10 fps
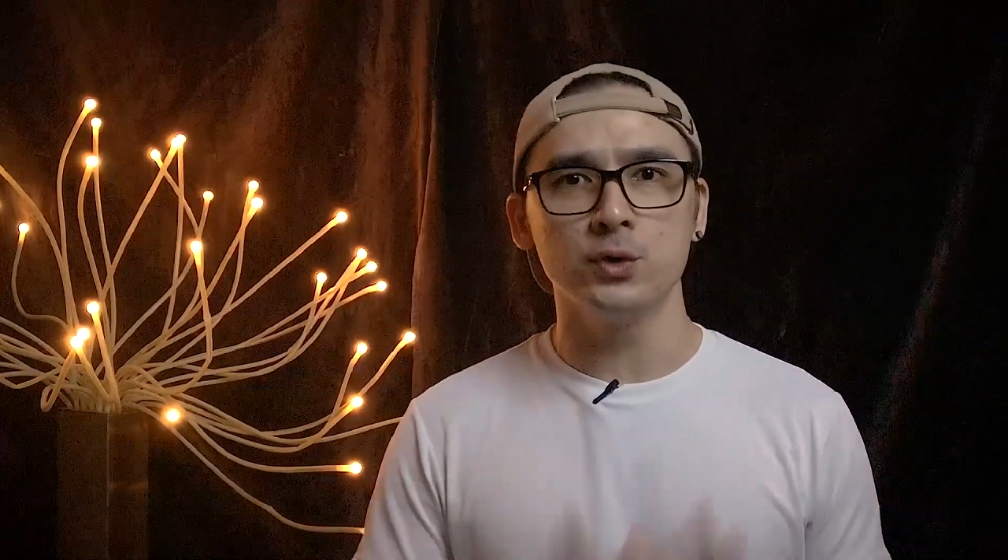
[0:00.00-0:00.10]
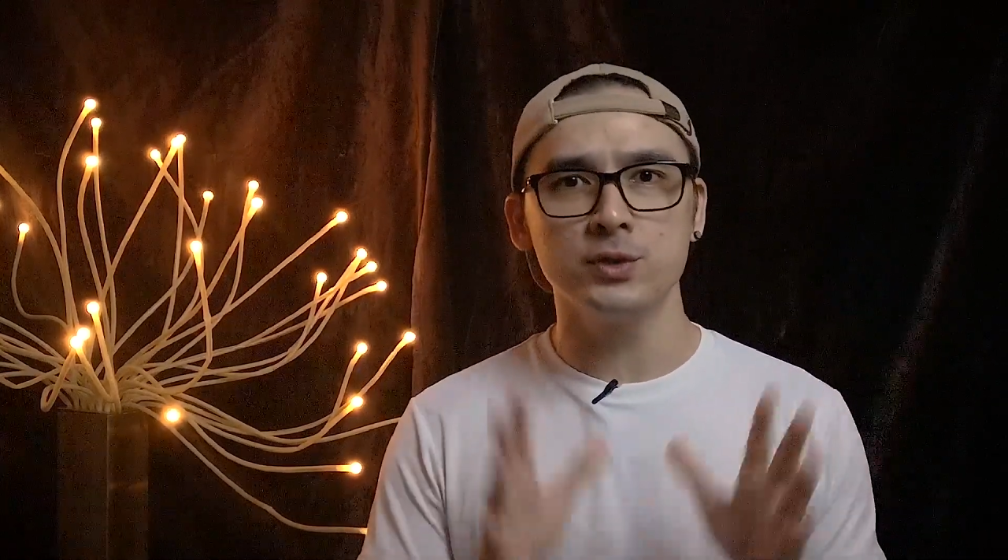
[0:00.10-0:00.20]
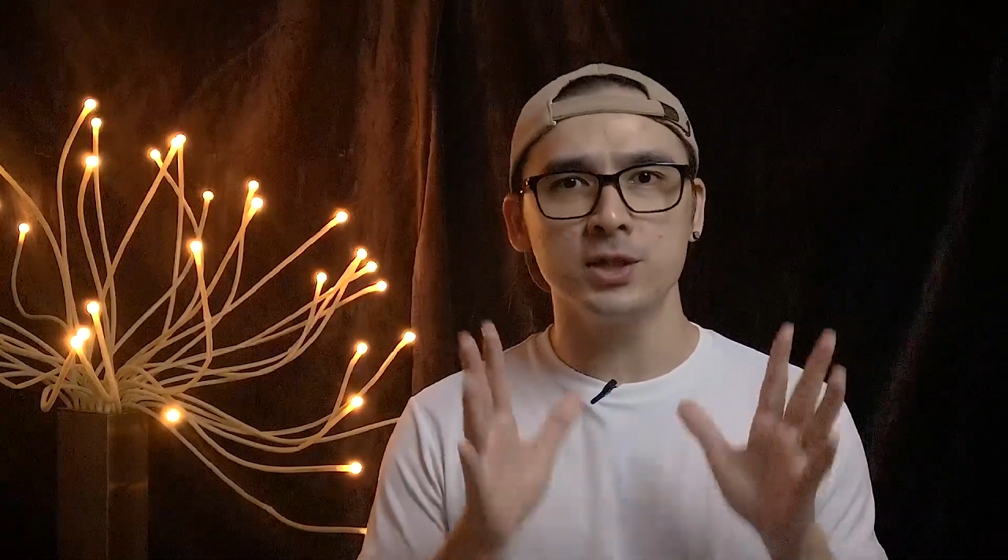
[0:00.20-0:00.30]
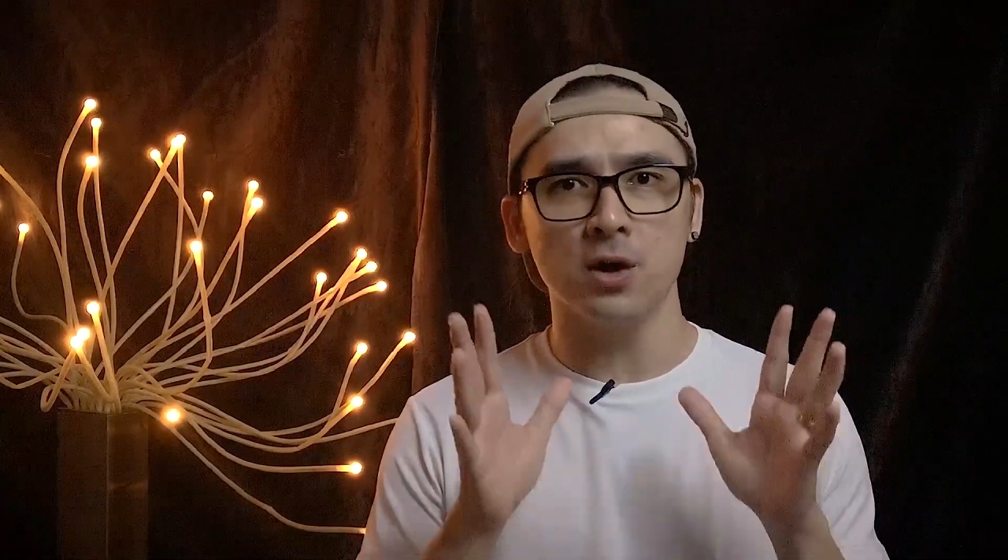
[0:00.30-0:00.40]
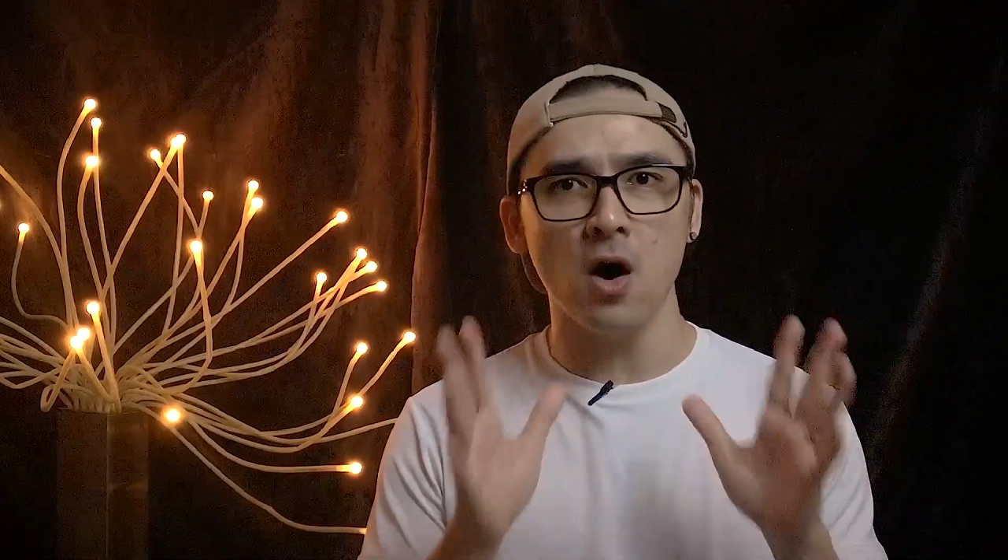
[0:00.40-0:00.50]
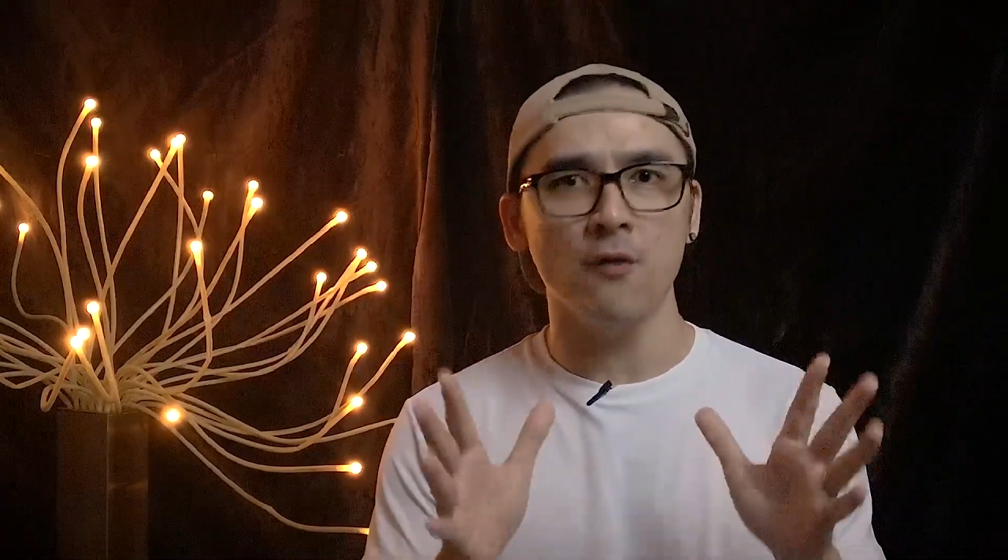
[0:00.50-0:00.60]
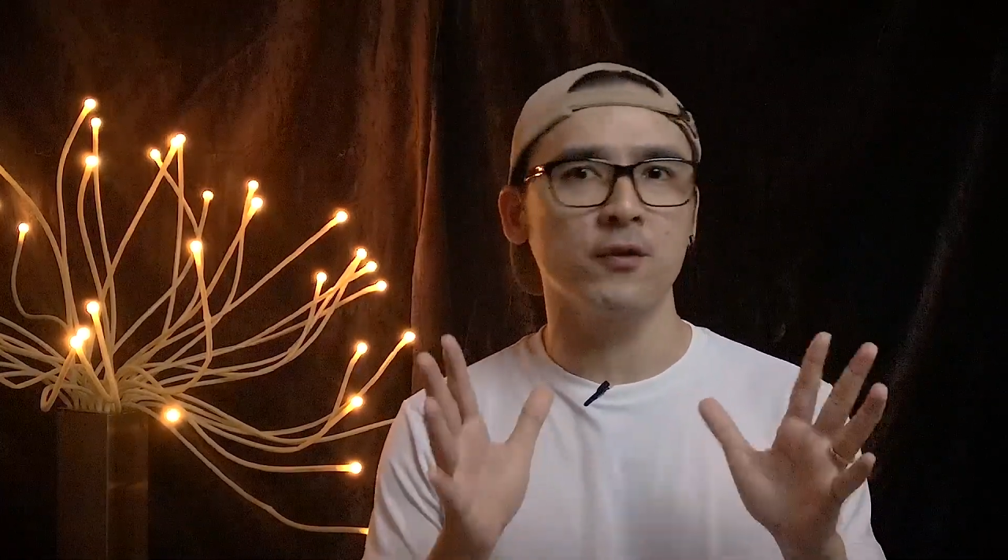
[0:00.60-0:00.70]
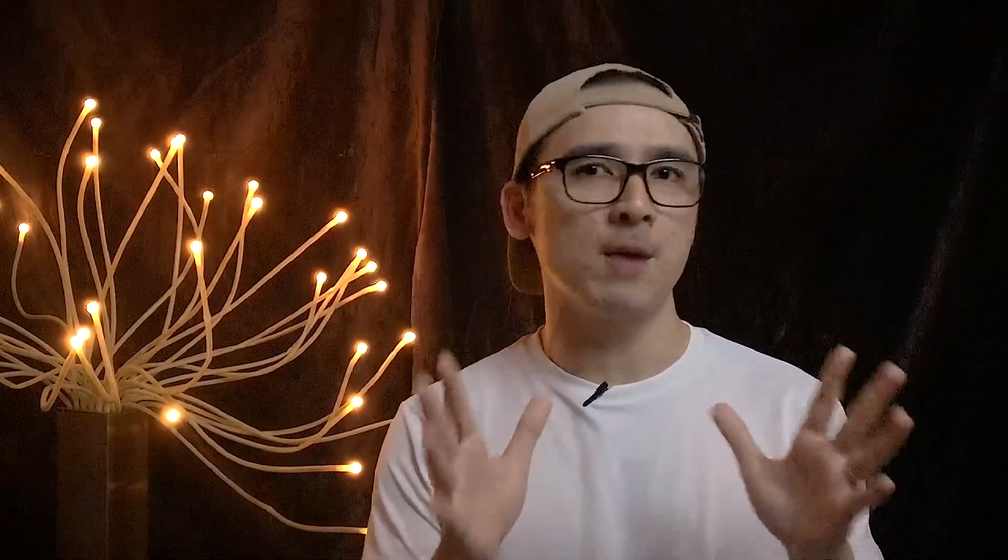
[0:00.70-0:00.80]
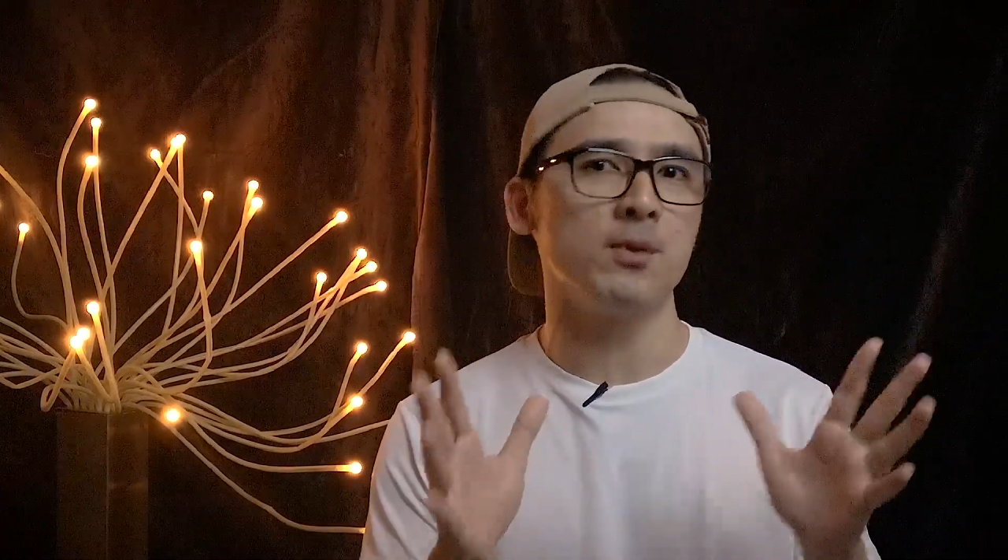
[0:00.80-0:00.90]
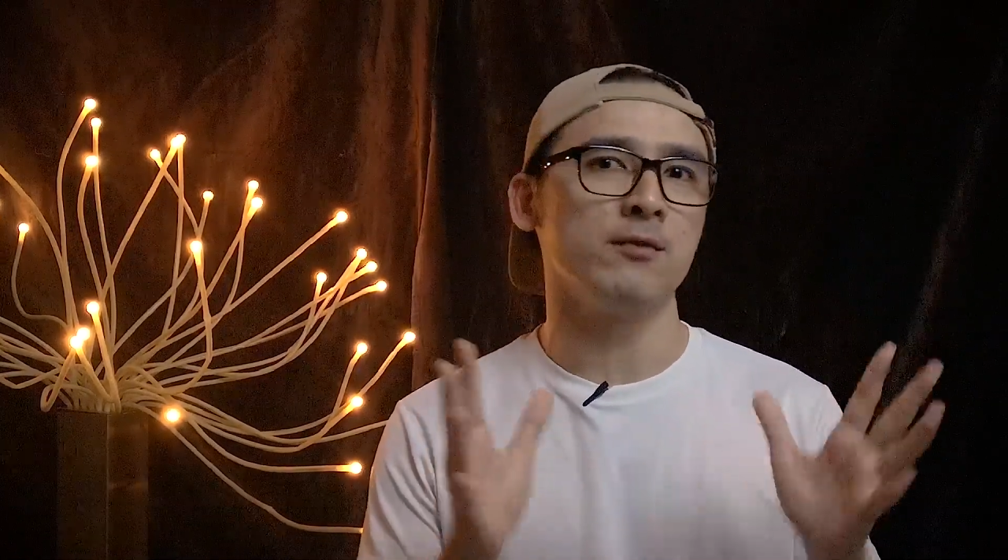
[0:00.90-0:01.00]
to using
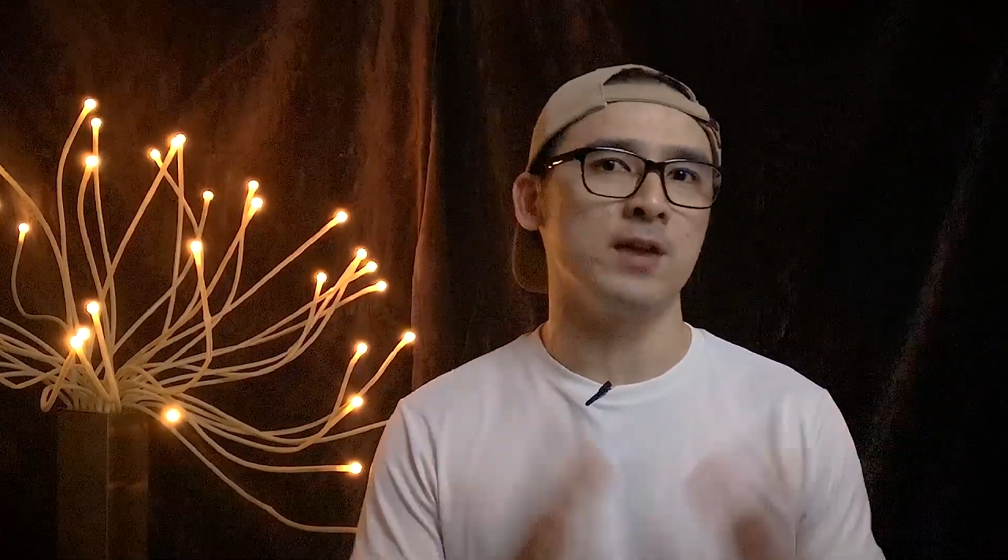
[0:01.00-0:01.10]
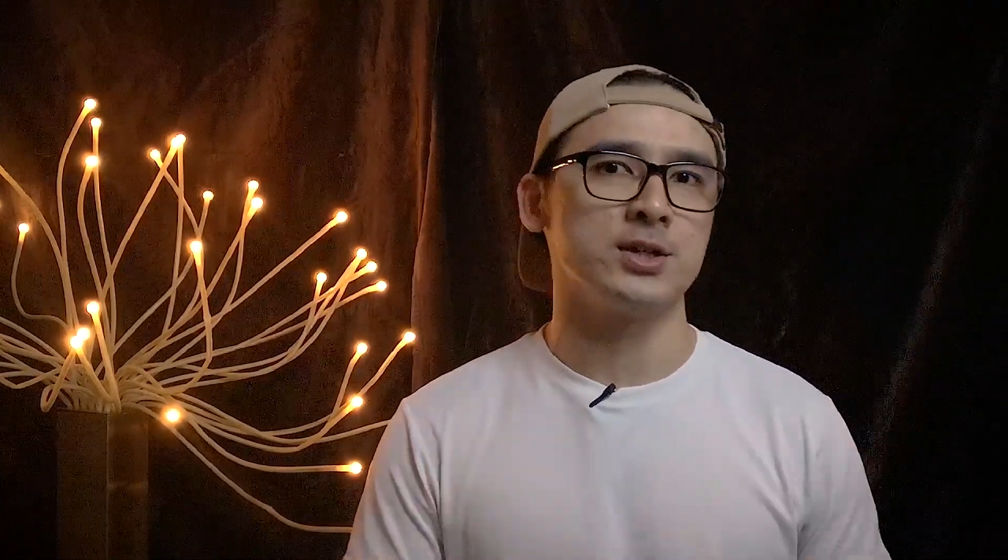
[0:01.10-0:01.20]
off-camera